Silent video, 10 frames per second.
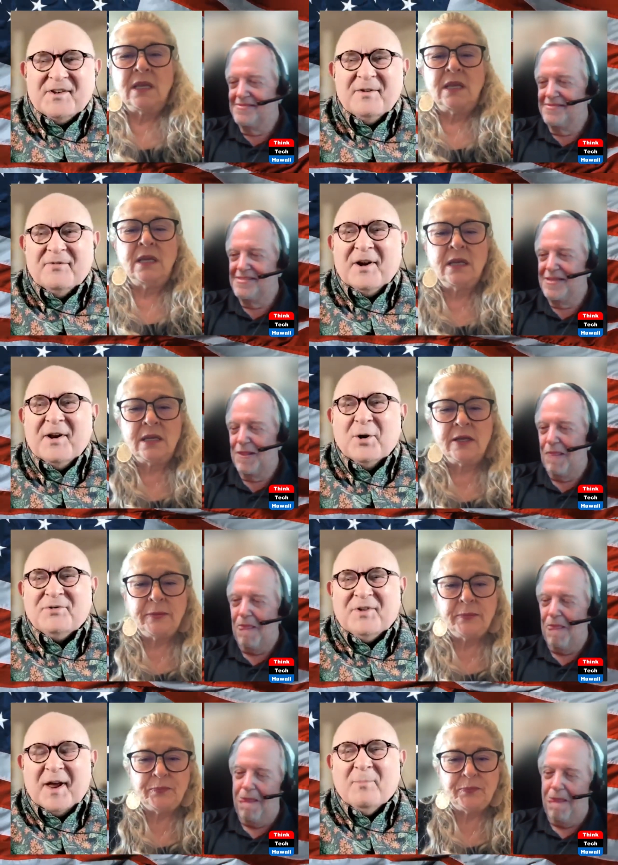Speaker 1: the
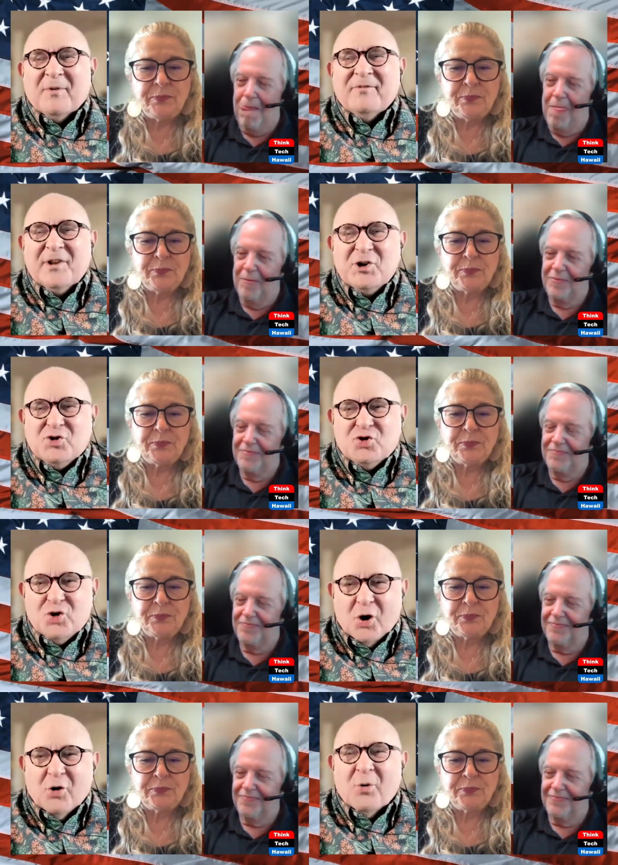videotape of this
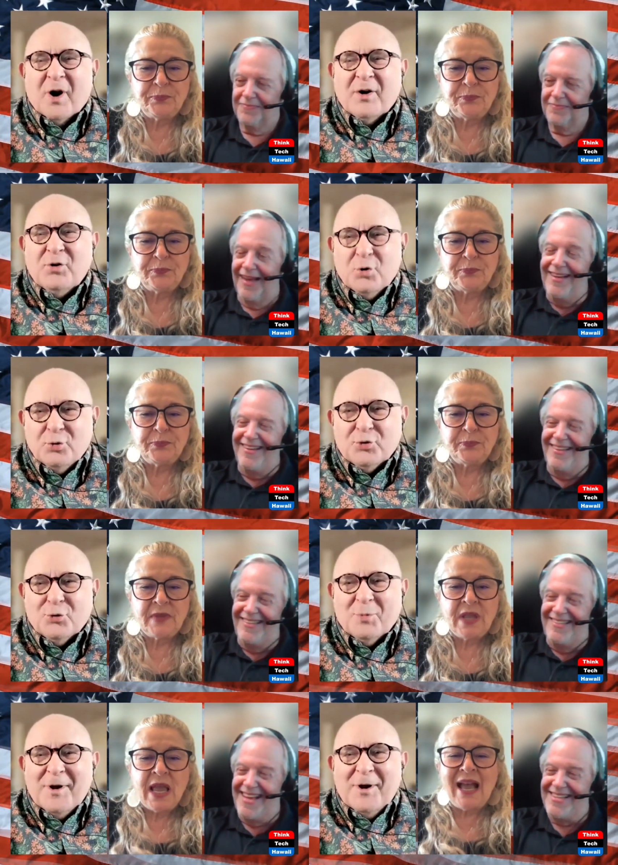show on
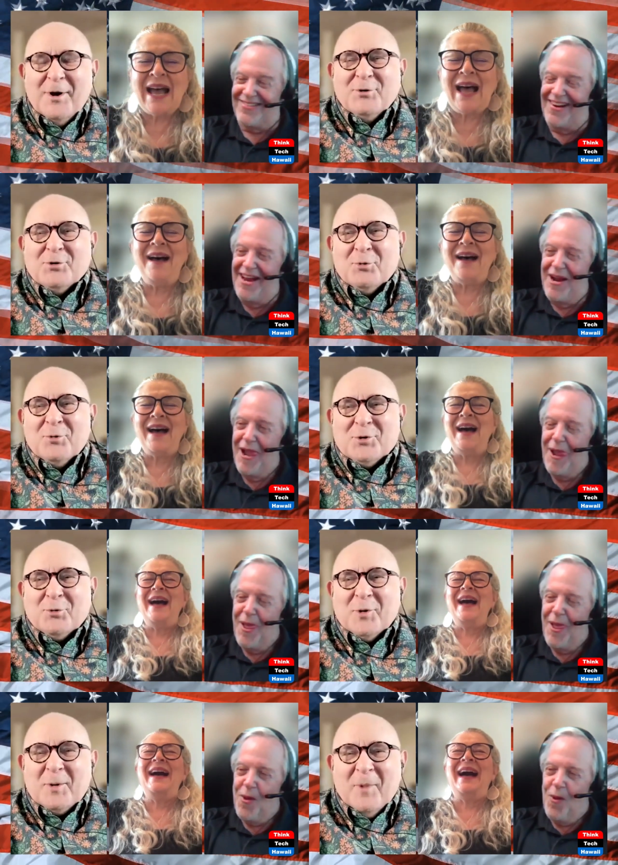YouTube. That's right.
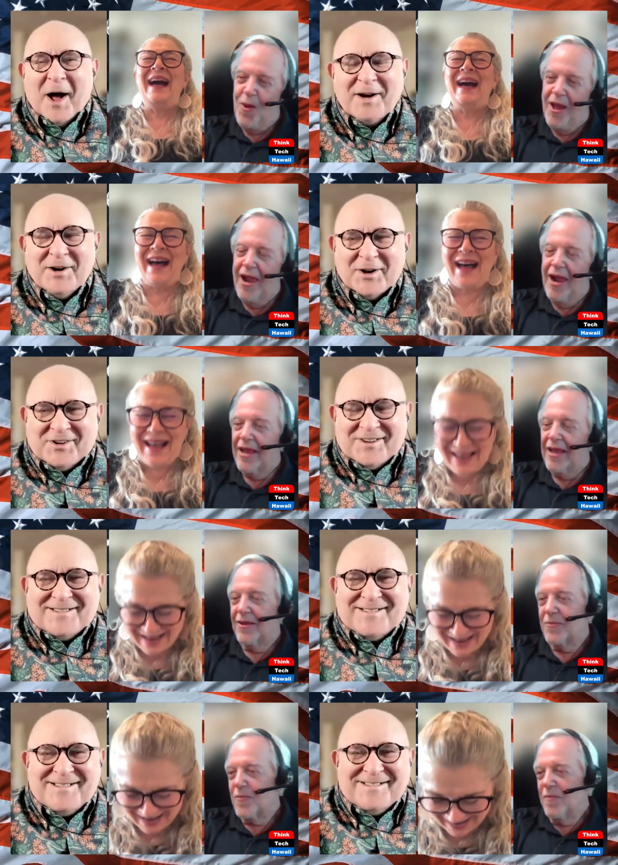To remind us.
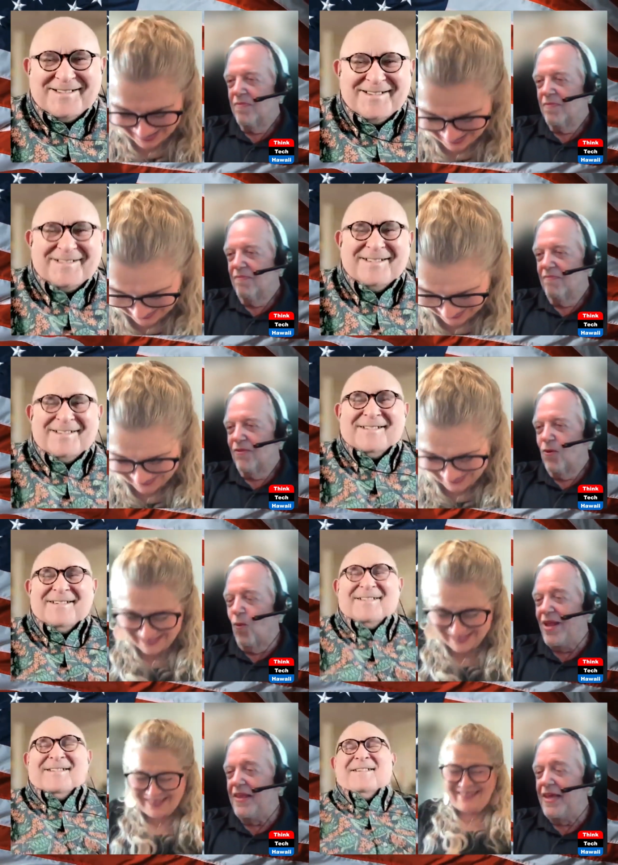
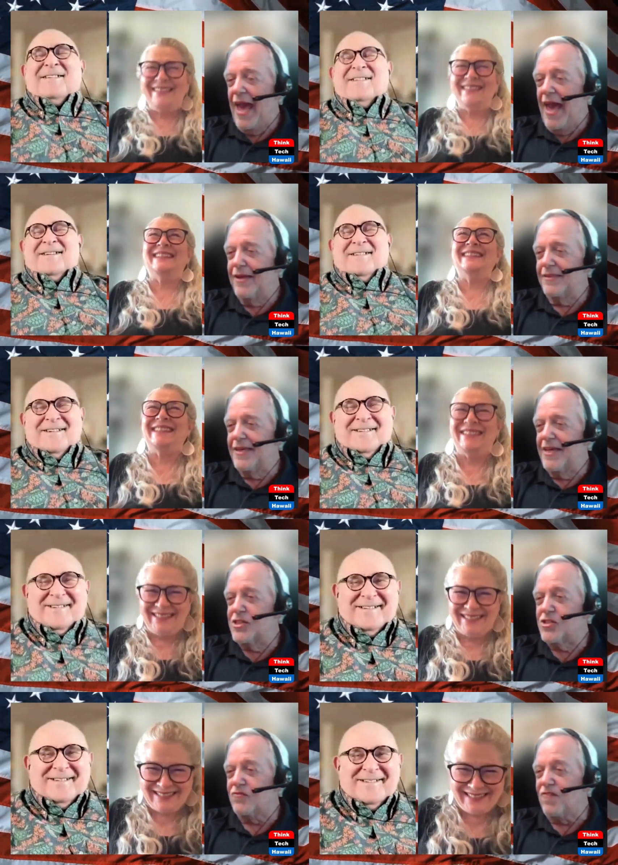
Speaker 2: When the
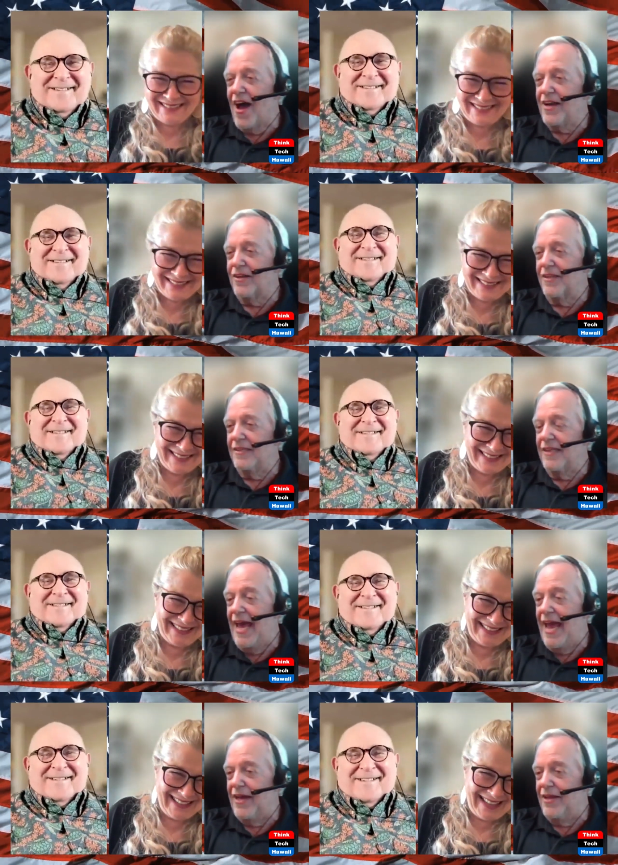aliens finally
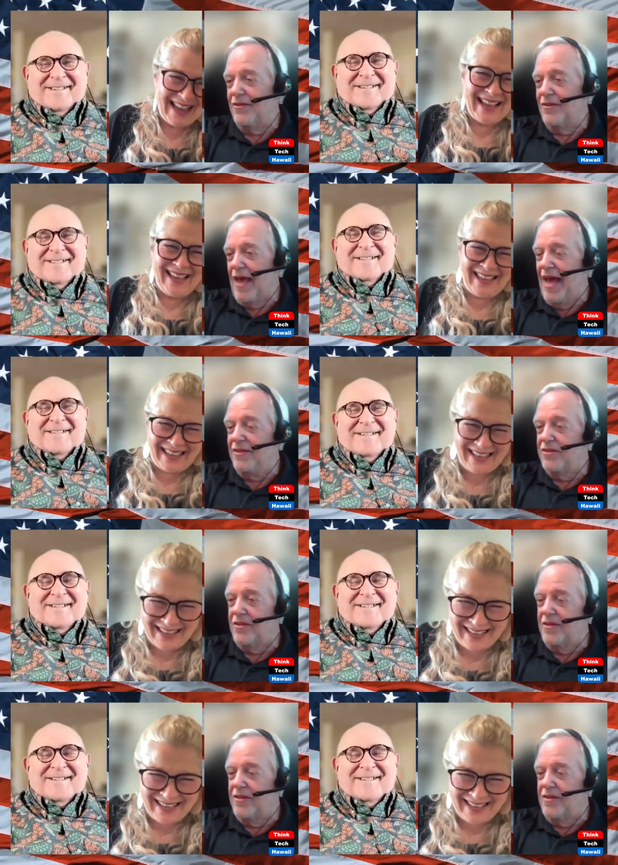land, and